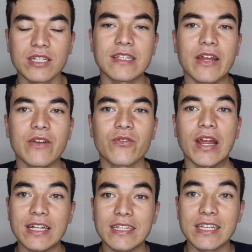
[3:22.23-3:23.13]
and for
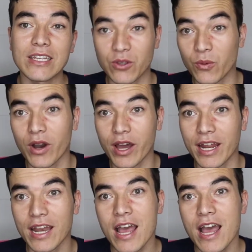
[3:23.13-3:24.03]
anything you
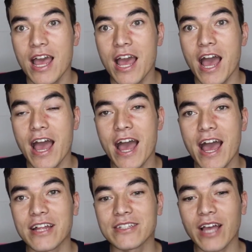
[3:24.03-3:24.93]
wanted.
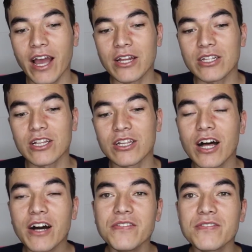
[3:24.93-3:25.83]
And I'd
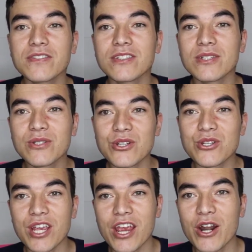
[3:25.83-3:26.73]
love to
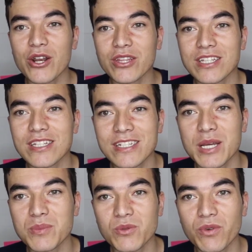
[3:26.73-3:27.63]
share these
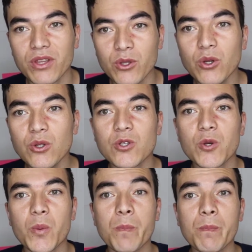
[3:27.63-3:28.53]
tips with you
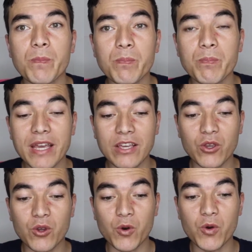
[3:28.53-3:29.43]
to make
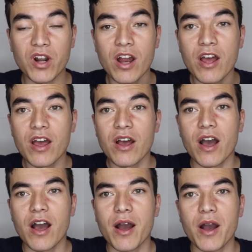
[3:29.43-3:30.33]
you
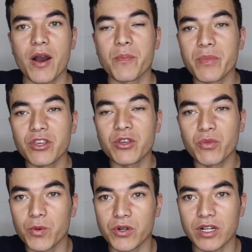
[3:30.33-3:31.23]
more
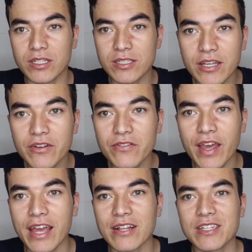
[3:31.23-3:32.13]
productive
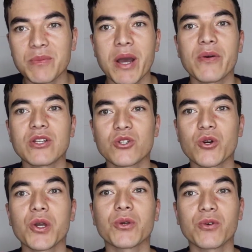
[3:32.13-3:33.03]
and somehow
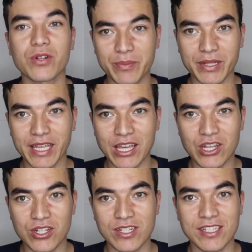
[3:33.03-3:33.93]
enjoy Google
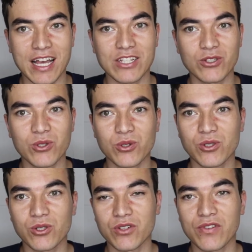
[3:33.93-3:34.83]
applications as Google
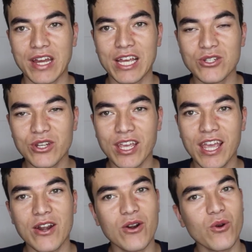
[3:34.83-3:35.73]
certified
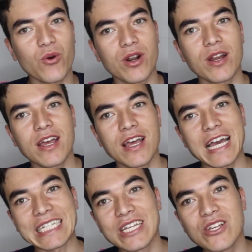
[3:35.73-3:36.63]
educator or a
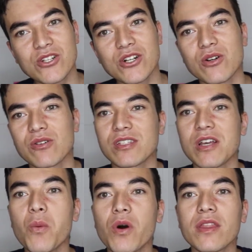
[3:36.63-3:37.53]
teacher or
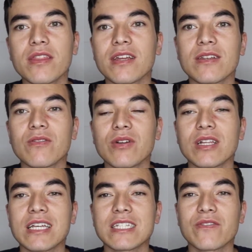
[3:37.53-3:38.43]
someone that really
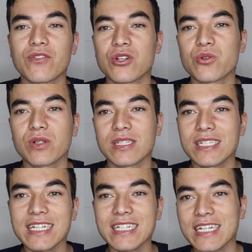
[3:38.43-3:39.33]
is a virtual
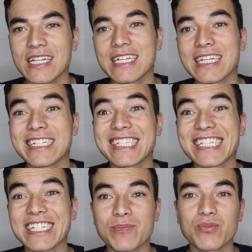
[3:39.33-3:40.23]
assistant needs
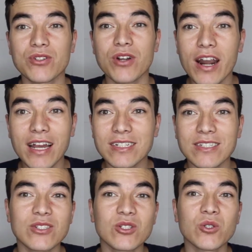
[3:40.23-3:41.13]
these products
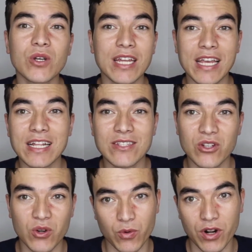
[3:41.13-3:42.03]
to enhance
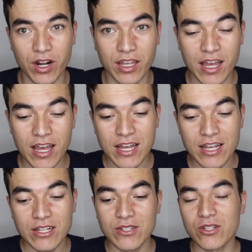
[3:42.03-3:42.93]
their work.
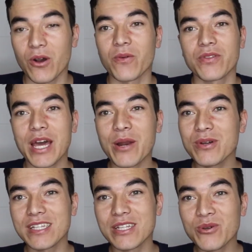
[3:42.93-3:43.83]
So that was
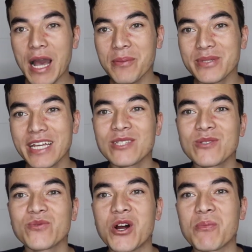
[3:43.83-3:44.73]
the new updates
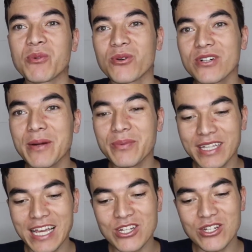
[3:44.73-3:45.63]
from Google
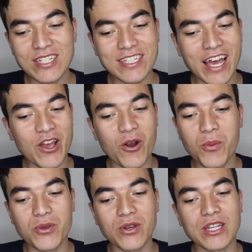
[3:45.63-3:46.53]
applications. I hope
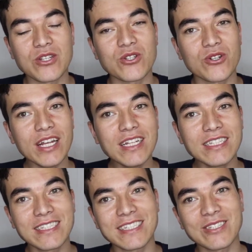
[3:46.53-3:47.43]
you enjoyed it.
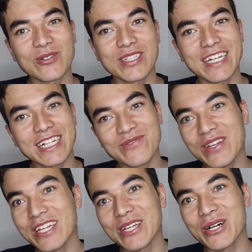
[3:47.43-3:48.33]
See you in the next
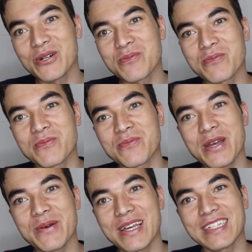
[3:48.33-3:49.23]
video. Bye
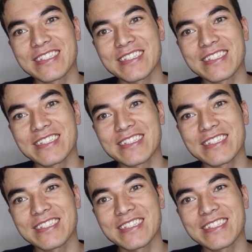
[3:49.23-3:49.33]
bye.